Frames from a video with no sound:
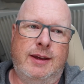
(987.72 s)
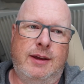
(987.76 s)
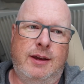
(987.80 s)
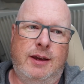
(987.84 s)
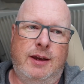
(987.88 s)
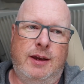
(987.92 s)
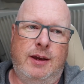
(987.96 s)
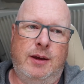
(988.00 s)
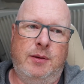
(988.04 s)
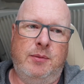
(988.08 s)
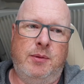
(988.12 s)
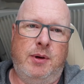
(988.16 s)

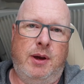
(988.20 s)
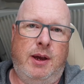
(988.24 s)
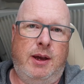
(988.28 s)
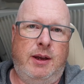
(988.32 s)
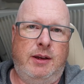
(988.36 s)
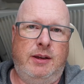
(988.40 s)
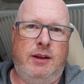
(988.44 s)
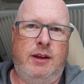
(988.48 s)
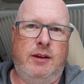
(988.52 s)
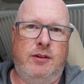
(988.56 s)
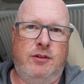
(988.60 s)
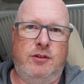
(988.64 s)

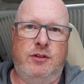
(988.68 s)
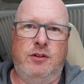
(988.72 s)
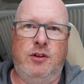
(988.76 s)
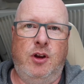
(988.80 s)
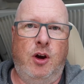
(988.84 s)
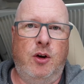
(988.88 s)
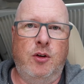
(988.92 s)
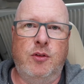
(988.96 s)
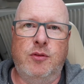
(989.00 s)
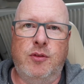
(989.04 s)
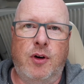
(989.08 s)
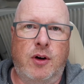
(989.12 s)
and there's
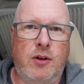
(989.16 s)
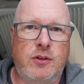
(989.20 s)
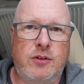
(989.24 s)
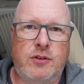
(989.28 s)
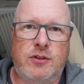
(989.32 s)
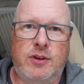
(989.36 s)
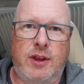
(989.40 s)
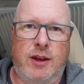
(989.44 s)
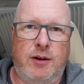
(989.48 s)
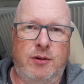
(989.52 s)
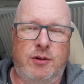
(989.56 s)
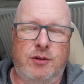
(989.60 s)
no
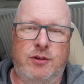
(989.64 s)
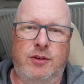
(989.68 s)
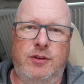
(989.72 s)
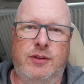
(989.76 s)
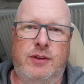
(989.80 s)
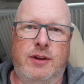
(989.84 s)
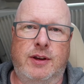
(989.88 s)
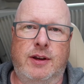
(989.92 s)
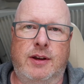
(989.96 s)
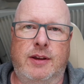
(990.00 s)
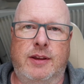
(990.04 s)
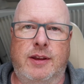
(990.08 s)
volts there or
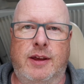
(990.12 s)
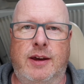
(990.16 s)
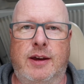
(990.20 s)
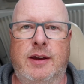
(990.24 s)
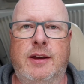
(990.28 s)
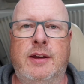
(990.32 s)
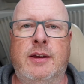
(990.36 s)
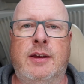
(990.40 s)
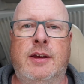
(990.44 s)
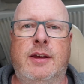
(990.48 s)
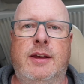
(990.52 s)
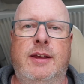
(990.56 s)
something like
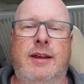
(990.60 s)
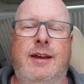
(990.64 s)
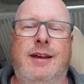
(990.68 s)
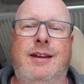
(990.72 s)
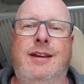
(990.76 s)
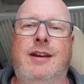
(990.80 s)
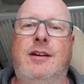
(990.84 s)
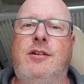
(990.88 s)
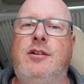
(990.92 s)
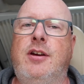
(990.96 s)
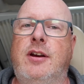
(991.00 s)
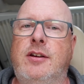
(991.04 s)
that,
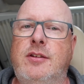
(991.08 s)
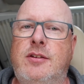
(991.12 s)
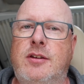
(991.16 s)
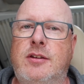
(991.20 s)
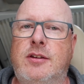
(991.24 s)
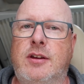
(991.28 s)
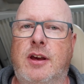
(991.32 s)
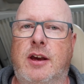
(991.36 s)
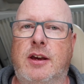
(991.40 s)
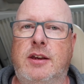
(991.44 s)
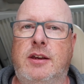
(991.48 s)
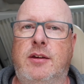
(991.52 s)
and the
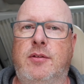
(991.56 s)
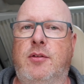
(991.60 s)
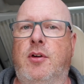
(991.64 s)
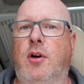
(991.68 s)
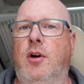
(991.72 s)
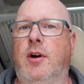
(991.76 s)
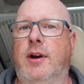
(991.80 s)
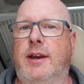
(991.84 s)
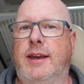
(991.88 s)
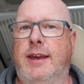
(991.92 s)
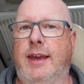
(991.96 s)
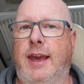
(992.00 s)
chances are you've
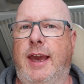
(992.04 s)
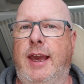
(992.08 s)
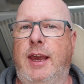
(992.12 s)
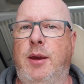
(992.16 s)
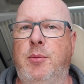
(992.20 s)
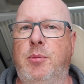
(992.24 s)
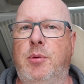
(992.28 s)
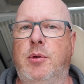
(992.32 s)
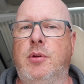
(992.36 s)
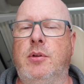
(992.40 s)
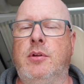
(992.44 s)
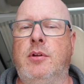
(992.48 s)
got a
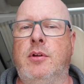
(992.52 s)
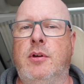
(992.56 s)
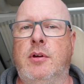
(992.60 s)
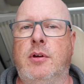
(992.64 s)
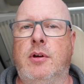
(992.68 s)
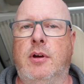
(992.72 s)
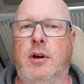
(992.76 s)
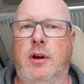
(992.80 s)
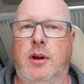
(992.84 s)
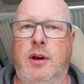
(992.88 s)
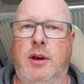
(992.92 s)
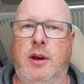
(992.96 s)
cable
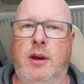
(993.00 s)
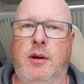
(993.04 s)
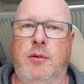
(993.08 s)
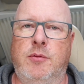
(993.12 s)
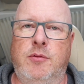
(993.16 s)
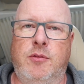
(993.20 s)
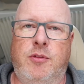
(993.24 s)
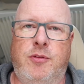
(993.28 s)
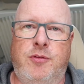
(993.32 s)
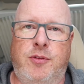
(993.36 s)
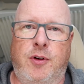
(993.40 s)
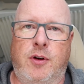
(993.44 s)

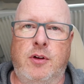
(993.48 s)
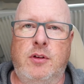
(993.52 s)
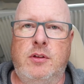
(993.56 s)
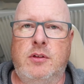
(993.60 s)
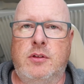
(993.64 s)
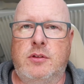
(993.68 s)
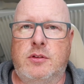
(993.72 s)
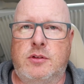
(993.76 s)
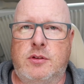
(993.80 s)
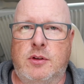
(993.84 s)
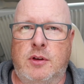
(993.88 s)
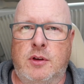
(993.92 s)

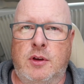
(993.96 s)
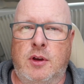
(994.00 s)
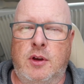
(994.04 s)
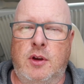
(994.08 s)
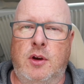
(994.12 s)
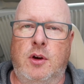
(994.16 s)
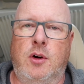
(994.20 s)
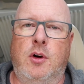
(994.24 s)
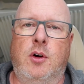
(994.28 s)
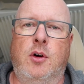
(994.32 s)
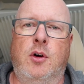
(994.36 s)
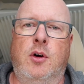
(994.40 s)
fault
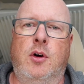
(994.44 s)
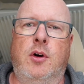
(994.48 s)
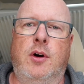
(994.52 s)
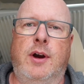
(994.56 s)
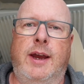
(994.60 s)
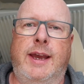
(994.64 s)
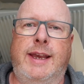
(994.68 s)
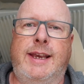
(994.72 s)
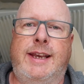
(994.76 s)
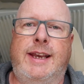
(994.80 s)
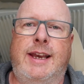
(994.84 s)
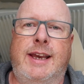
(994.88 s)
or
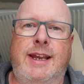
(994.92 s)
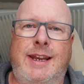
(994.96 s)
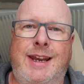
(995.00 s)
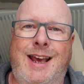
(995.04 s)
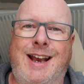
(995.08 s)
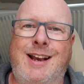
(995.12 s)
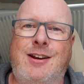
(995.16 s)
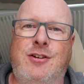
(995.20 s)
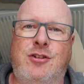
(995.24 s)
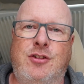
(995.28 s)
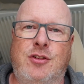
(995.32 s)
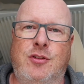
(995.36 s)
a
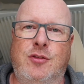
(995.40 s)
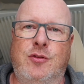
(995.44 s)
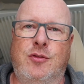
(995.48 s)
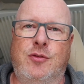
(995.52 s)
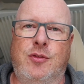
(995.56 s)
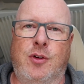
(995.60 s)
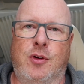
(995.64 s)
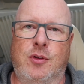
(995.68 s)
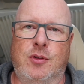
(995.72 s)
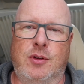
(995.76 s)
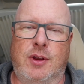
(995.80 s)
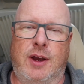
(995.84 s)
connection
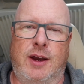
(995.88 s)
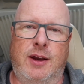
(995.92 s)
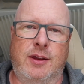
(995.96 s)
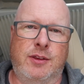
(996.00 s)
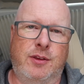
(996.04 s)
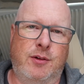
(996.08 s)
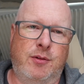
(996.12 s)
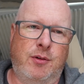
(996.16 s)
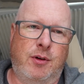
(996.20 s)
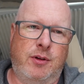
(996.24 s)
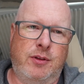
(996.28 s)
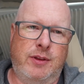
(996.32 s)
fault,
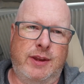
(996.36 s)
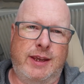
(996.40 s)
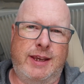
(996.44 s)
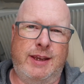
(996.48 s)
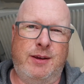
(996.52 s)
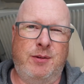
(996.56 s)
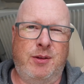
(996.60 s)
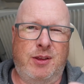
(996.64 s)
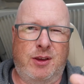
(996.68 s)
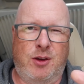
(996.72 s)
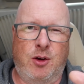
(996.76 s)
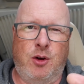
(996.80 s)
either on
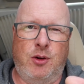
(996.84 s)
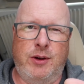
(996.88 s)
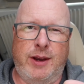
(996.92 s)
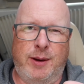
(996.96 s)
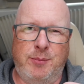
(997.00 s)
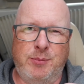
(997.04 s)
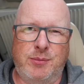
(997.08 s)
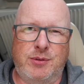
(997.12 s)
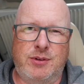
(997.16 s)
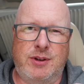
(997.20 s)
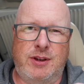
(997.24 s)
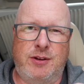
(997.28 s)
they're called
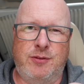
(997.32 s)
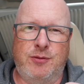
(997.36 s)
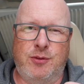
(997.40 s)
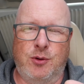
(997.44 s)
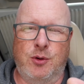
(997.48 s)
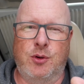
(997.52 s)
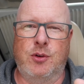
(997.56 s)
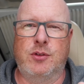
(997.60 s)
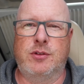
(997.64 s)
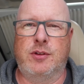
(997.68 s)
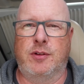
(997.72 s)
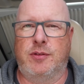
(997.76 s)

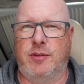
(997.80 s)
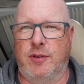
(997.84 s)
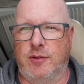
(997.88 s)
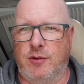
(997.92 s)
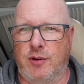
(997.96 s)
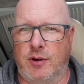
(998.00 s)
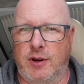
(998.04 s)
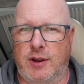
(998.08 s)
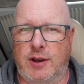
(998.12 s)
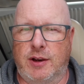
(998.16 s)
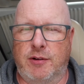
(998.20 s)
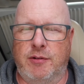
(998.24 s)
MC4s if they've
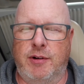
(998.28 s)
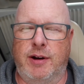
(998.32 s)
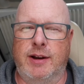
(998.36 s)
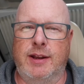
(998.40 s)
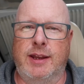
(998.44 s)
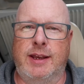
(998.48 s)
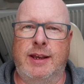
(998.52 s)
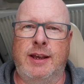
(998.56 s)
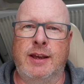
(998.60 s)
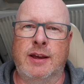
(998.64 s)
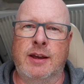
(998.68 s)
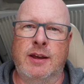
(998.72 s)
done it
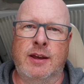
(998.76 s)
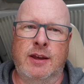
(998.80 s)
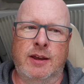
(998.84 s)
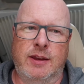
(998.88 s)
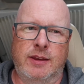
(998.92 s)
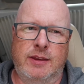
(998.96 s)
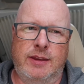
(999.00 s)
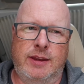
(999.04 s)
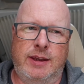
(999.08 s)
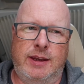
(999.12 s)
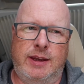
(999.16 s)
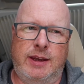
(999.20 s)
correctly,
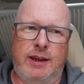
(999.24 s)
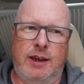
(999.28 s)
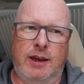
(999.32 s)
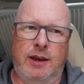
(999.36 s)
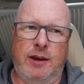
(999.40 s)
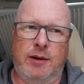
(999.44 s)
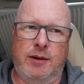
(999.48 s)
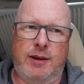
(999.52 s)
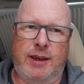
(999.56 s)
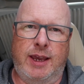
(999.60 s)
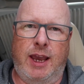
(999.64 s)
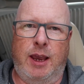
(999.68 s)

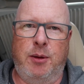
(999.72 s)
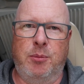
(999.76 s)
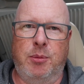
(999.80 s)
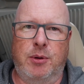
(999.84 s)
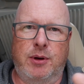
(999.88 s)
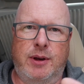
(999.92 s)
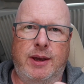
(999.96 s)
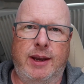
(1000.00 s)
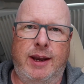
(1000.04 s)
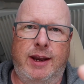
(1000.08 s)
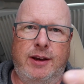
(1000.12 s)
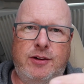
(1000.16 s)
the
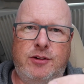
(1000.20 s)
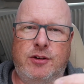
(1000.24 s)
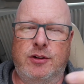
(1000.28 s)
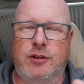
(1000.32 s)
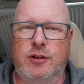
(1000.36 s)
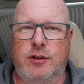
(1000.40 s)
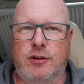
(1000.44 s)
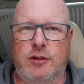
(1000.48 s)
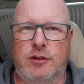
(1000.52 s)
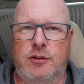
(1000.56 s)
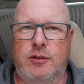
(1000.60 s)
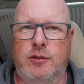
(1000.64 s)
cable
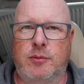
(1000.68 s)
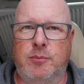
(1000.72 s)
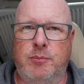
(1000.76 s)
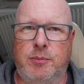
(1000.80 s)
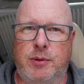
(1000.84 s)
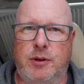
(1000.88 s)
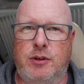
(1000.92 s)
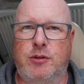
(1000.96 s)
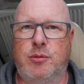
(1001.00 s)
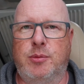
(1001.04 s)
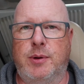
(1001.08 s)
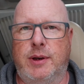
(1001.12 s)
connections
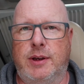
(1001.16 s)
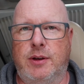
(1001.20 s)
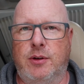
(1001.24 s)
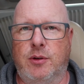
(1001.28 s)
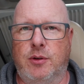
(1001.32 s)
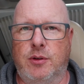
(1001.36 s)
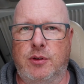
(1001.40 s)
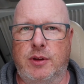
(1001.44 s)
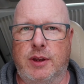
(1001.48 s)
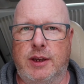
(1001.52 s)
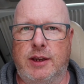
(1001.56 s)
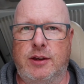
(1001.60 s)
between
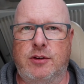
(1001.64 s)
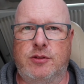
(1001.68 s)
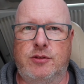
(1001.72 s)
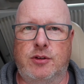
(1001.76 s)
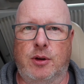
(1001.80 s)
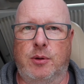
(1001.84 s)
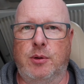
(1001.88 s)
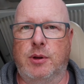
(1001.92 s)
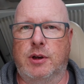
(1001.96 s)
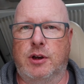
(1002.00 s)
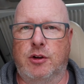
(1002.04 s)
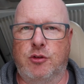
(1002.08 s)
all the
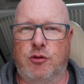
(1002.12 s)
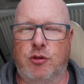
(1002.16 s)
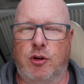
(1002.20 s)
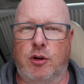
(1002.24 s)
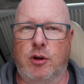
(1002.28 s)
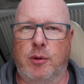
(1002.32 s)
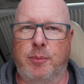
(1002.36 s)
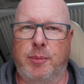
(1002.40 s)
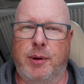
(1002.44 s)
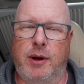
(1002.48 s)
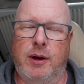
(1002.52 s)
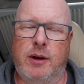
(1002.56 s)
solar
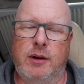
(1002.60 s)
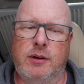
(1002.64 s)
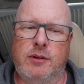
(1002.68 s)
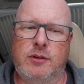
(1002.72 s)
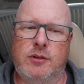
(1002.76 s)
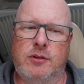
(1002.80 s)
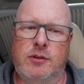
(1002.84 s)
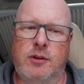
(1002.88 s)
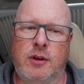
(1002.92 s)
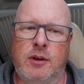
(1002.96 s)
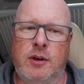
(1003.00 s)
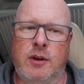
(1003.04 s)
controller
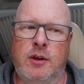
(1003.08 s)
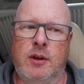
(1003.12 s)
parts,